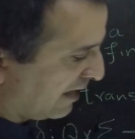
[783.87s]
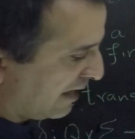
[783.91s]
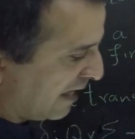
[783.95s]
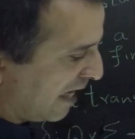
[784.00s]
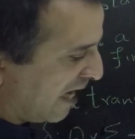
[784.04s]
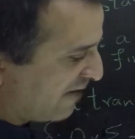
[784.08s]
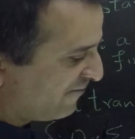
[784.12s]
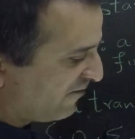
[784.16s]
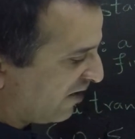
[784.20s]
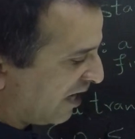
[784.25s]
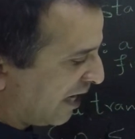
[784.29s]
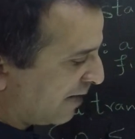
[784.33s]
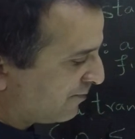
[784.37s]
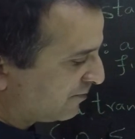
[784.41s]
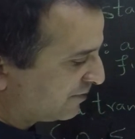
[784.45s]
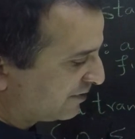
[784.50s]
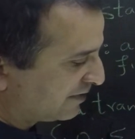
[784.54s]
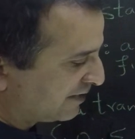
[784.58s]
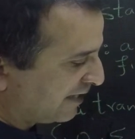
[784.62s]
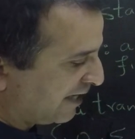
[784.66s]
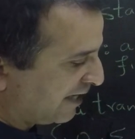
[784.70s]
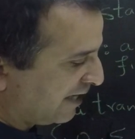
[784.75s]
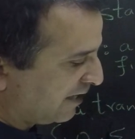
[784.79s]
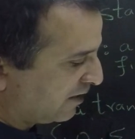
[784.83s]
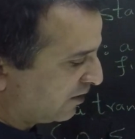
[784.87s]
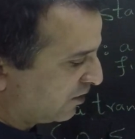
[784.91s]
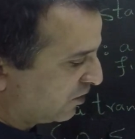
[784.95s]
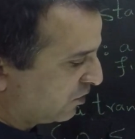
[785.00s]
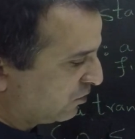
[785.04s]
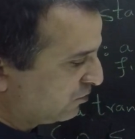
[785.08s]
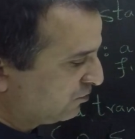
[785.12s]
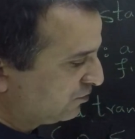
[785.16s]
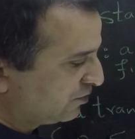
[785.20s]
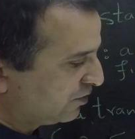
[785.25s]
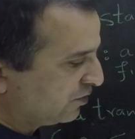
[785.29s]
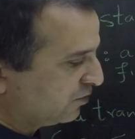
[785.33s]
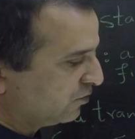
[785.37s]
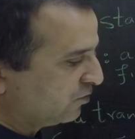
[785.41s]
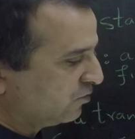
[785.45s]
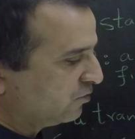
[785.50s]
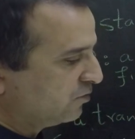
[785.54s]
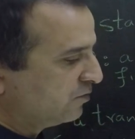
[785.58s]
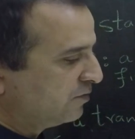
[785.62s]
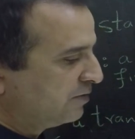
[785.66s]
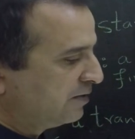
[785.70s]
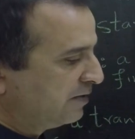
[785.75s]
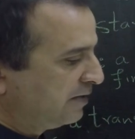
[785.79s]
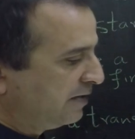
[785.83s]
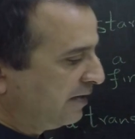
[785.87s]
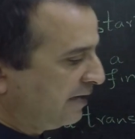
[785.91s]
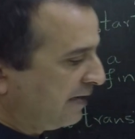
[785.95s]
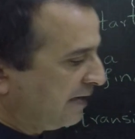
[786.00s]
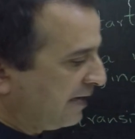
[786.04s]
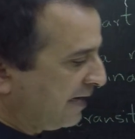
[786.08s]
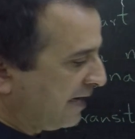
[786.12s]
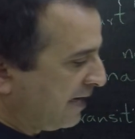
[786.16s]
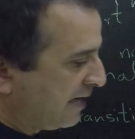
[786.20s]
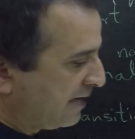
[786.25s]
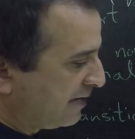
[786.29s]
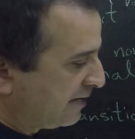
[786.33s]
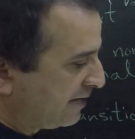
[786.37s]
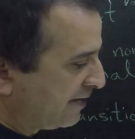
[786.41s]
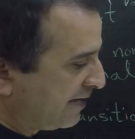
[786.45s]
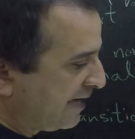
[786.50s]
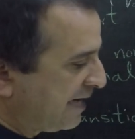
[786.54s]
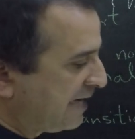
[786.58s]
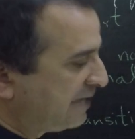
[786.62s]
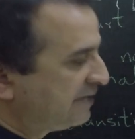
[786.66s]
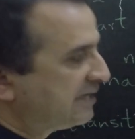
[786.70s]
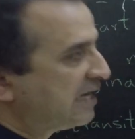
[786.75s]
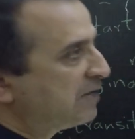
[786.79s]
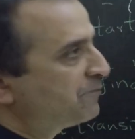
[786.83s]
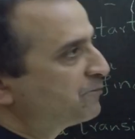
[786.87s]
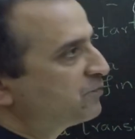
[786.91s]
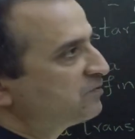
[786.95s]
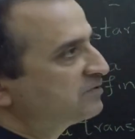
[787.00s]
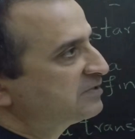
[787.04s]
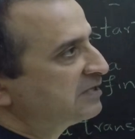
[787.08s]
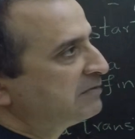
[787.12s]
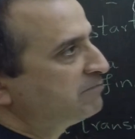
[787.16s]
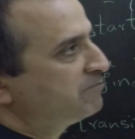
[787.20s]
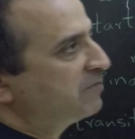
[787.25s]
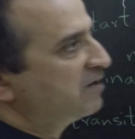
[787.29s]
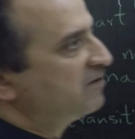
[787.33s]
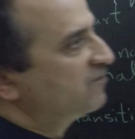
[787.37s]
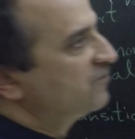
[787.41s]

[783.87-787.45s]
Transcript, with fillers: If I'm state Q0 and read the input symbol